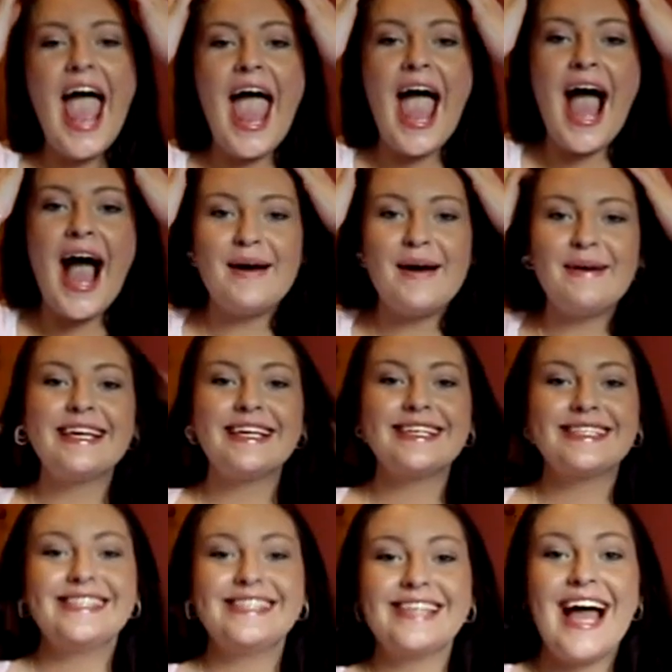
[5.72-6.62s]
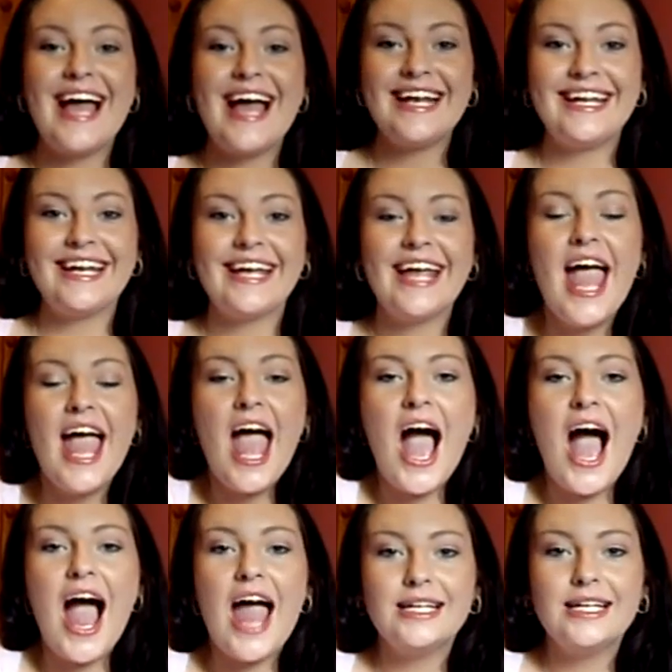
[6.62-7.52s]
How exciting!
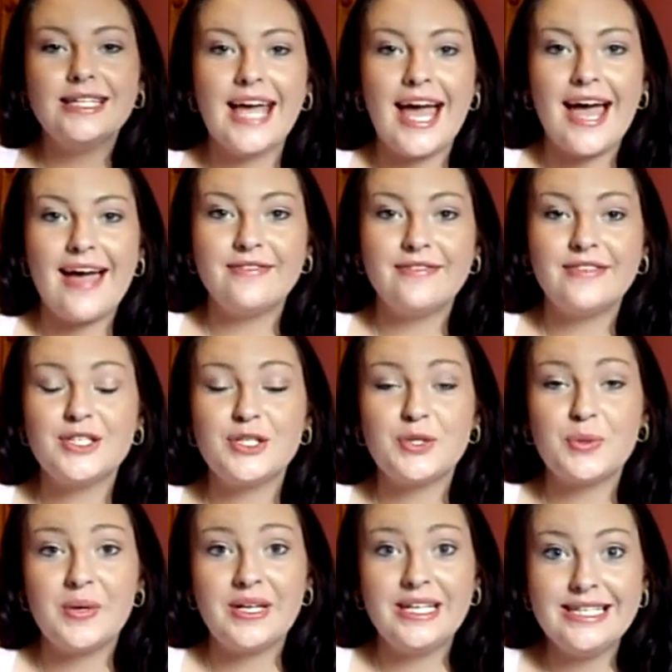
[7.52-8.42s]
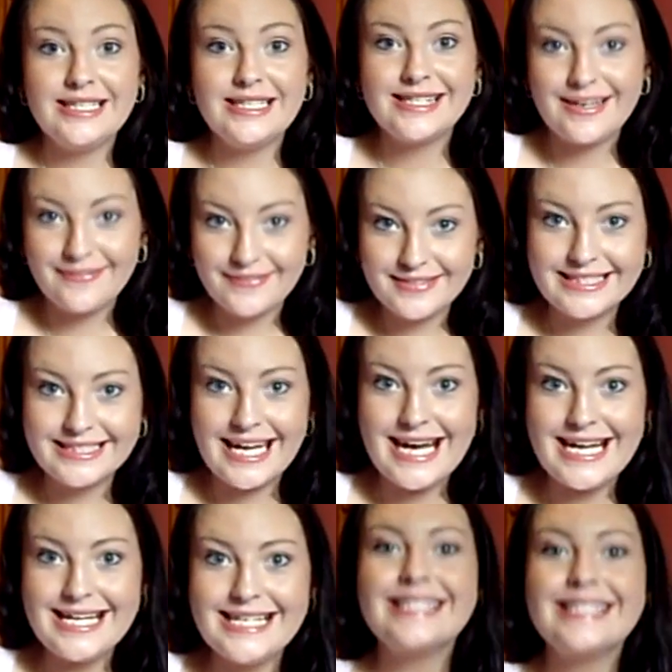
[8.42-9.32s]
I only have 27
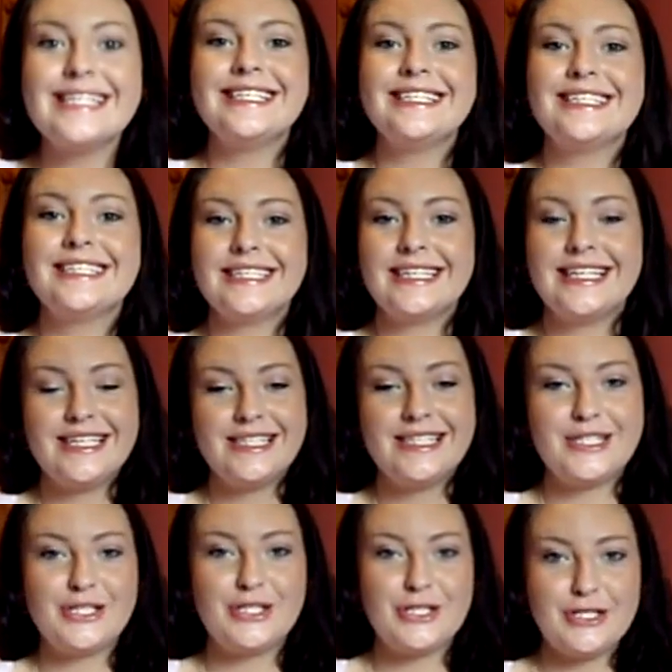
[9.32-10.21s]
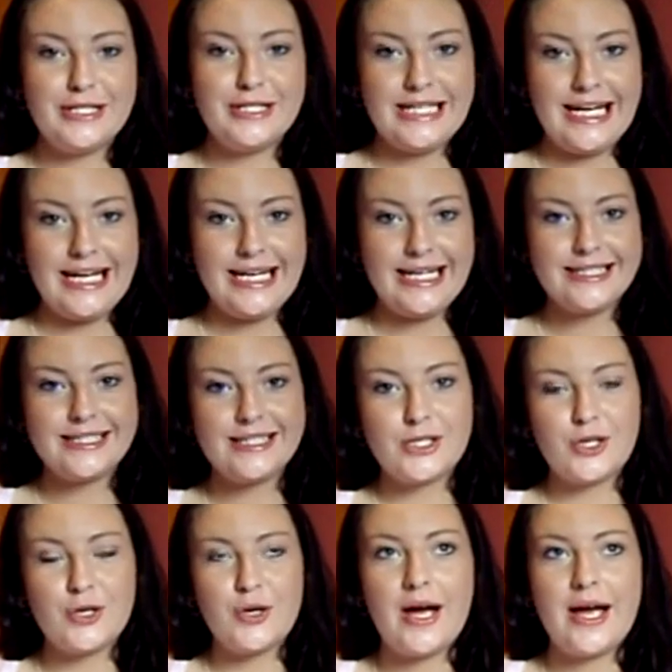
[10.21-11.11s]
days until his due date.
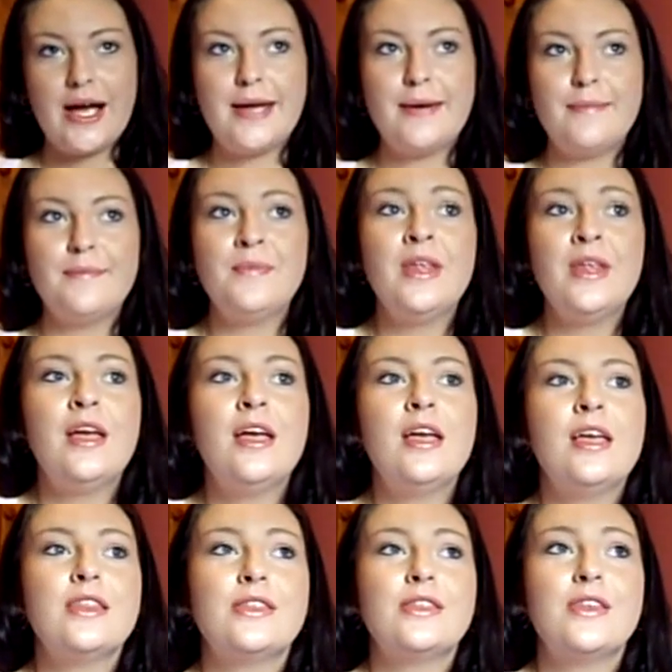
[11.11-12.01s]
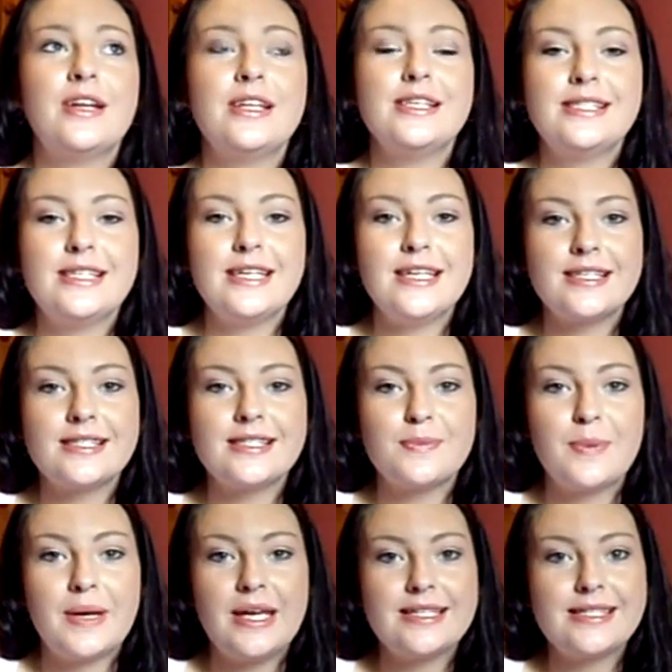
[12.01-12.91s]
So I am 36
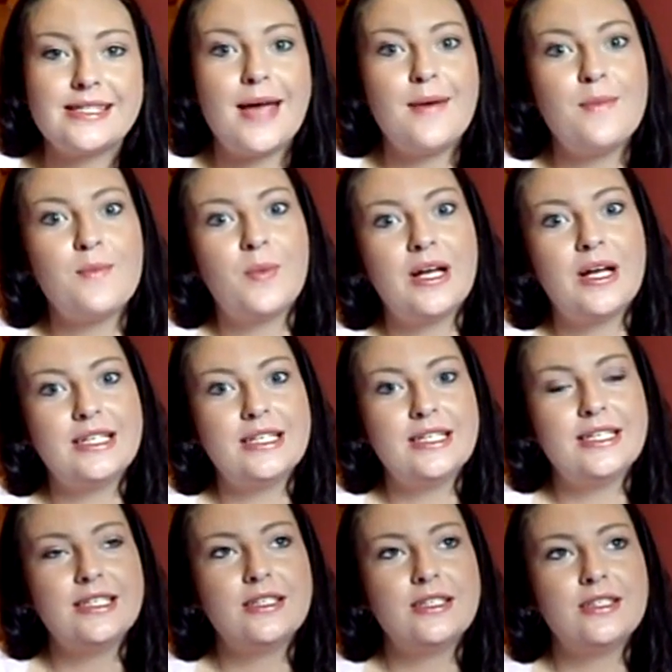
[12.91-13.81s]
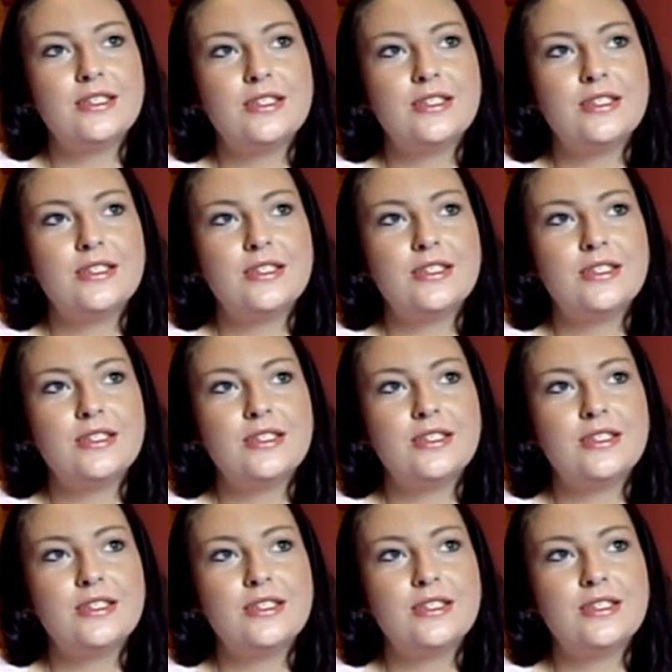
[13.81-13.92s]
weeks and one,